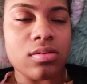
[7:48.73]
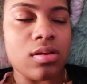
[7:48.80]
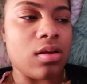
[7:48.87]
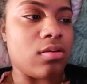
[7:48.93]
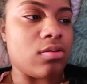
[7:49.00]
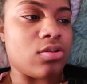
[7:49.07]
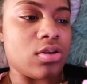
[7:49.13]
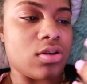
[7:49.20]

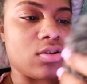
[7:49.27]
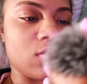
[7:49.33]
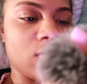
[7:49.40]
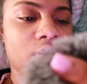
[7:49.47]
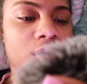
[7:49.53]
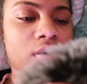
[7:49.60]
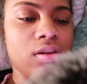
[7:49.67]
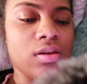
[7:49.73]
I was trying to show
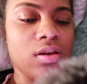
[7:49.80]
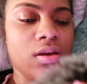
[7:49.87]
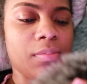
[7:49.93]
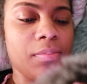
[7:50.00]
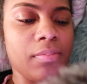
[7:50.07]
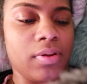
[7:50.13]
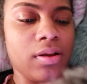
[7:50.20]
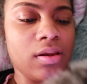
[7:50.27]
y'all the
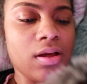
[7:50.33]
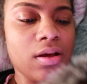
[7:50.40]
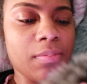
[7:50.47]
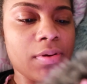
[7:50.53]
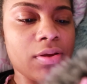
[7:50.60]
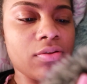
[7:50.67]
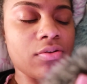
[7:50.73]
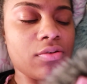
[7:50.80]
time and
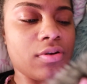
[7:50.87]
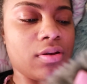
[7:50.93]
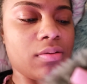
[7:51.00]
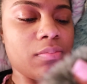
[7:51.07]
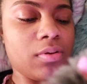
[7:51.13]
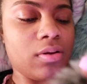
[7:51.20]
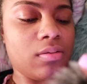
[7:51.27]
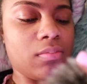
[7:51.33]
lock my
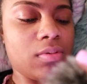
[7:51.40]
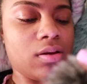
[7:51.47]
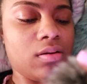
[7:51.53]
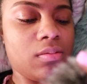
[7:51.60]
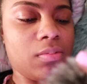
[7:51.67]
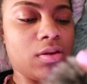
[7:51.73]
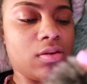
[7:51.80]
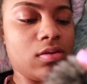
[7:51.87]
screen, but my
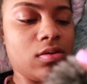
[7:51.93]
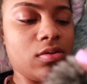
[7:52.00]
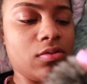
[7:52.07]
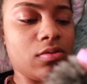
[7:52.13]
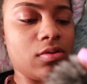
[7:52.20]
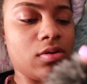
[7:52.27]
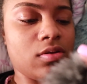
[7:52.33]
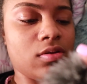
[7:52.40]
dumbass took a
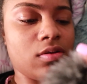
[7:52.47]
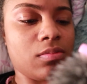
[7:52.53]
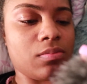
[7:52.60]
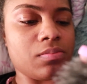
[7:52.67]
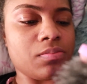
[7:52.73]
screenshot.